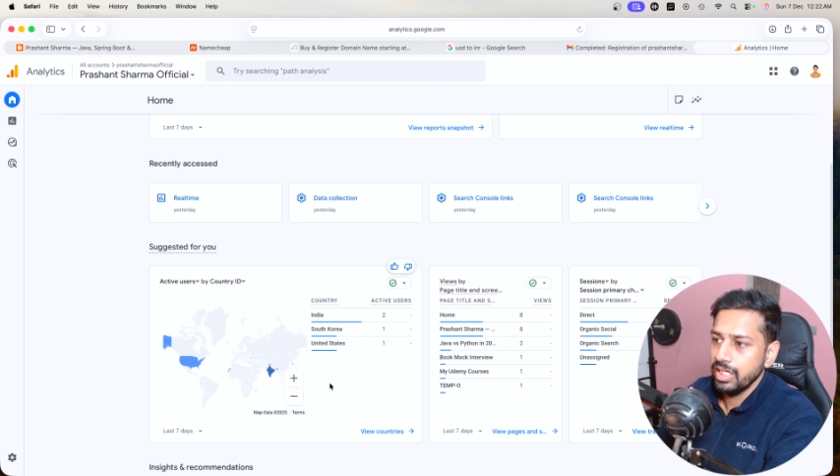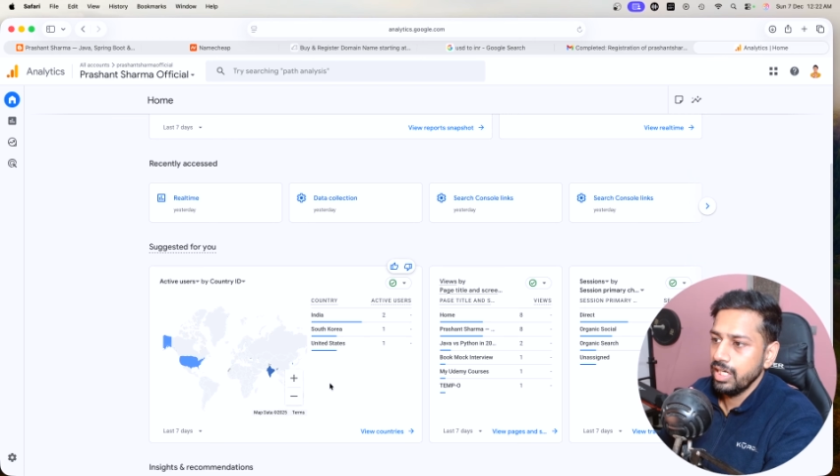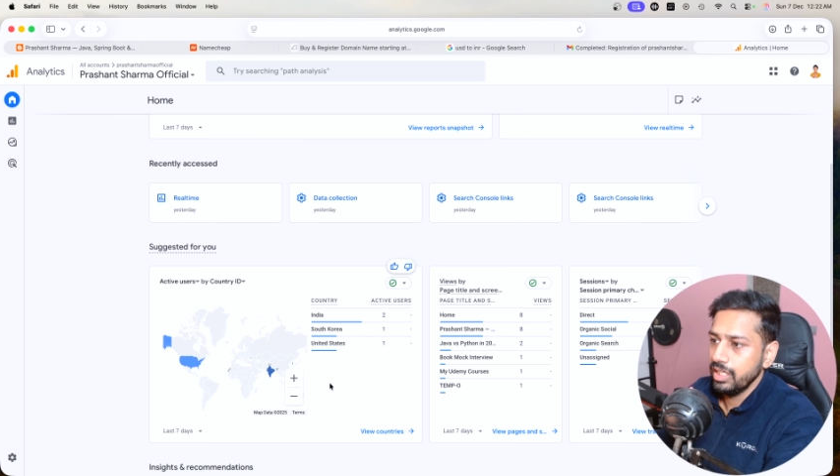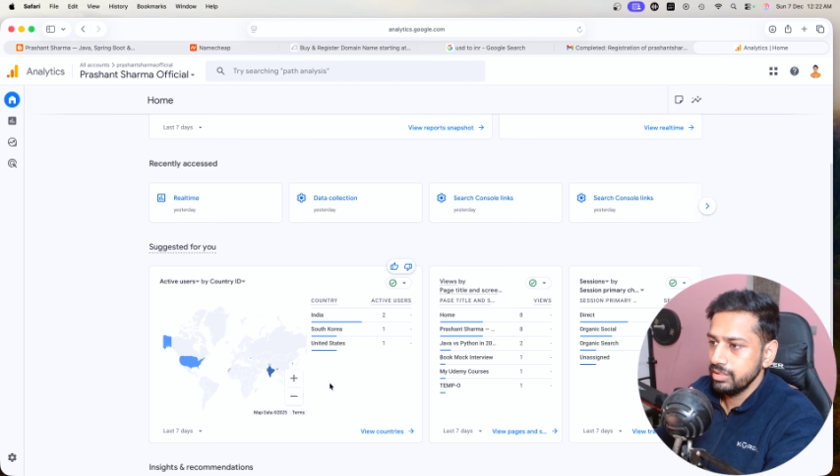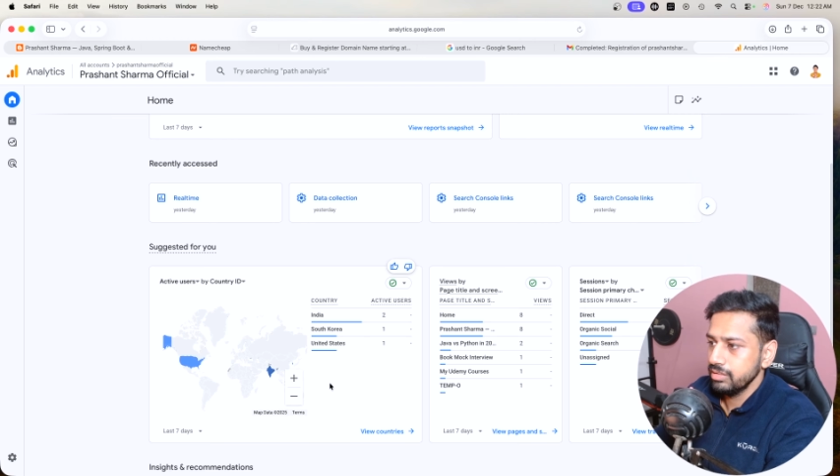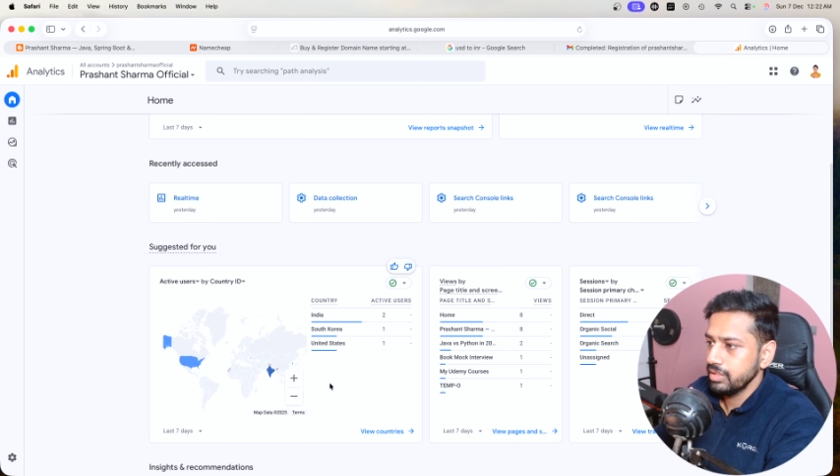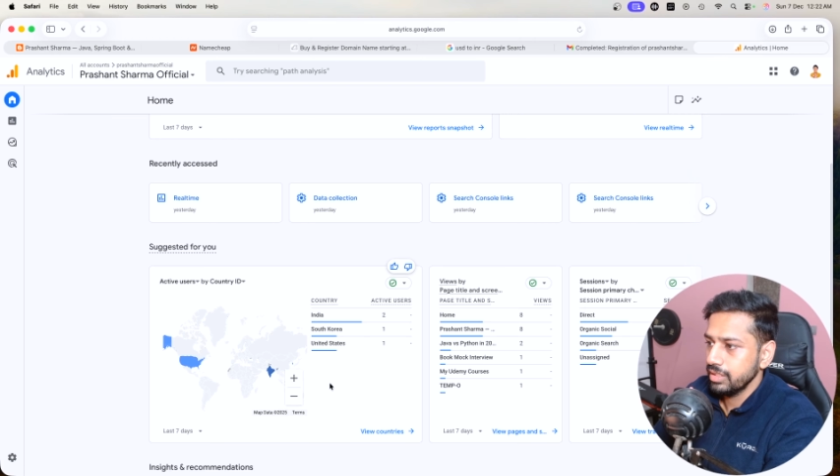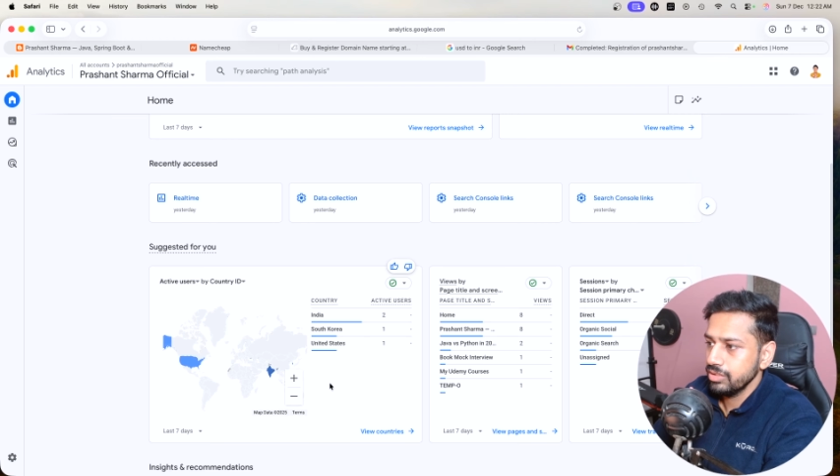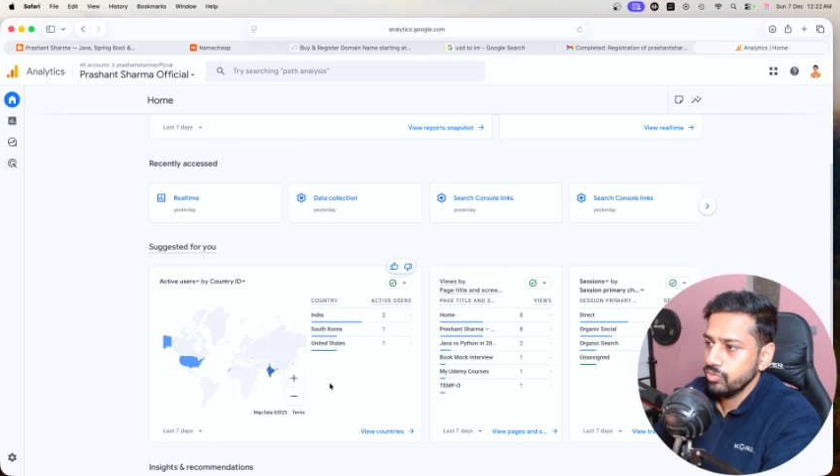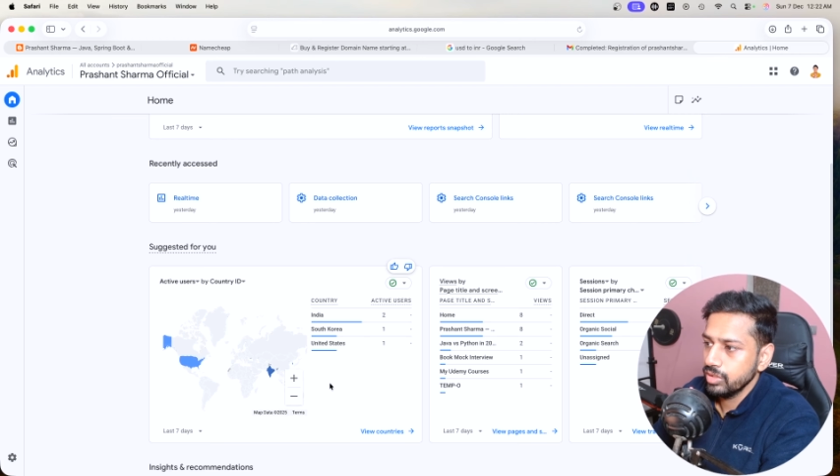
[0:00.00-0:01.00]
and
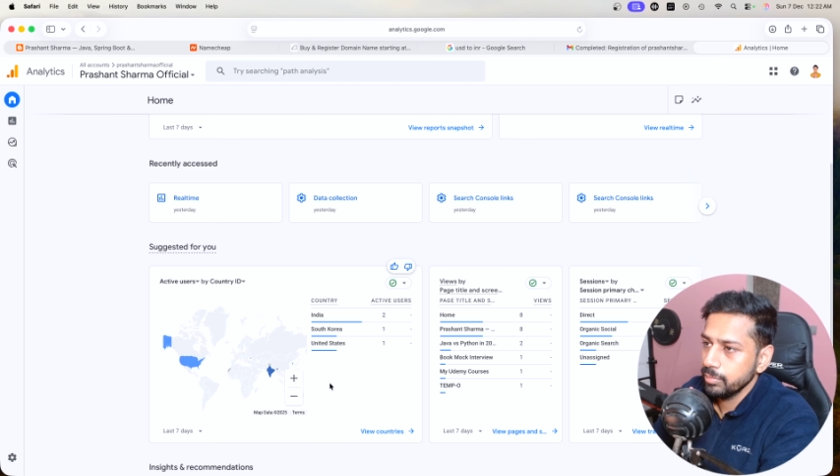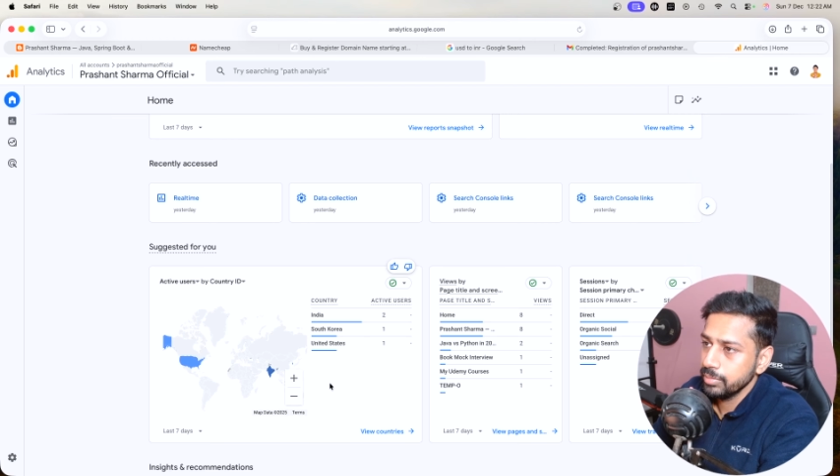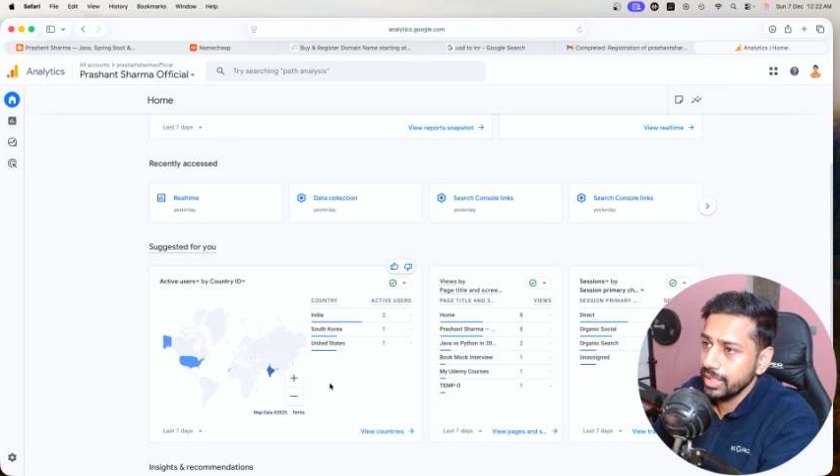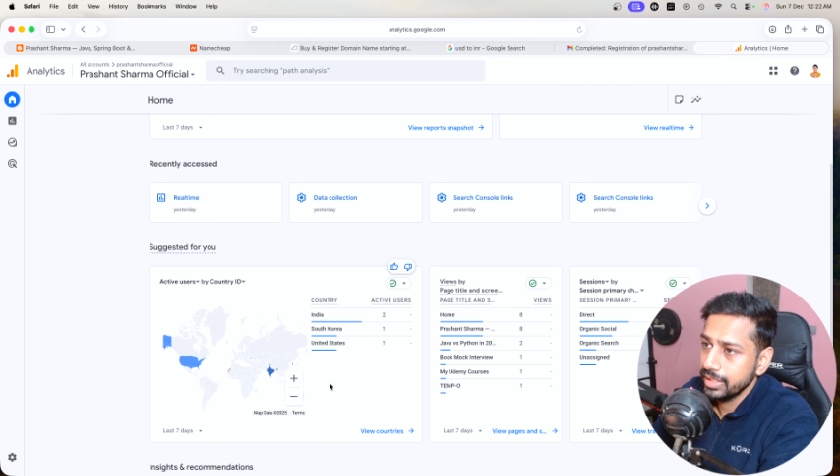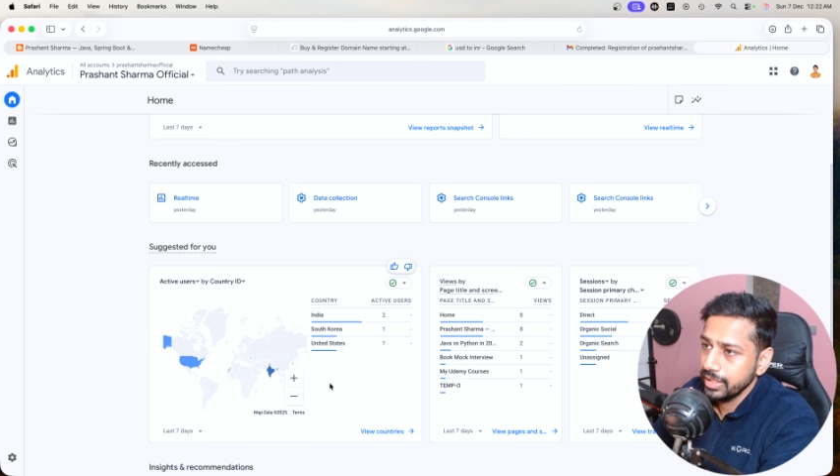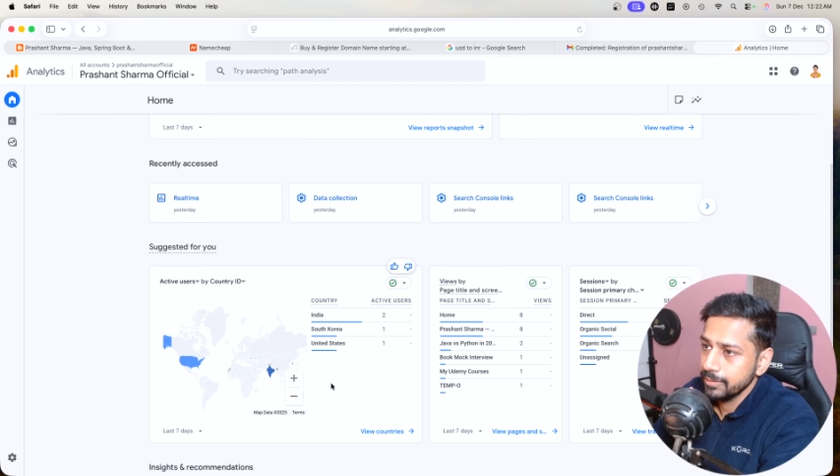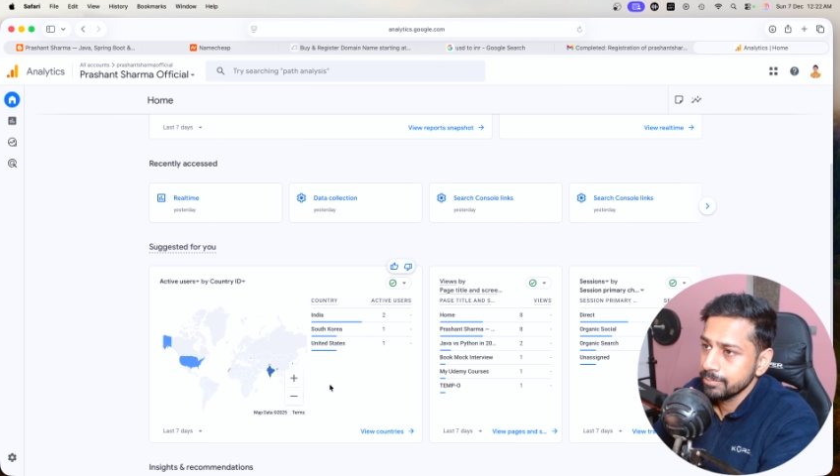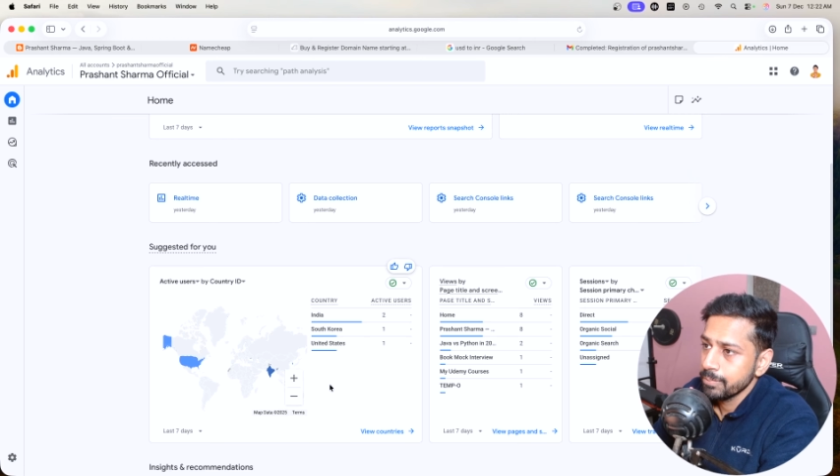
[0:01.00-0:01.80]
that is what I'm getting.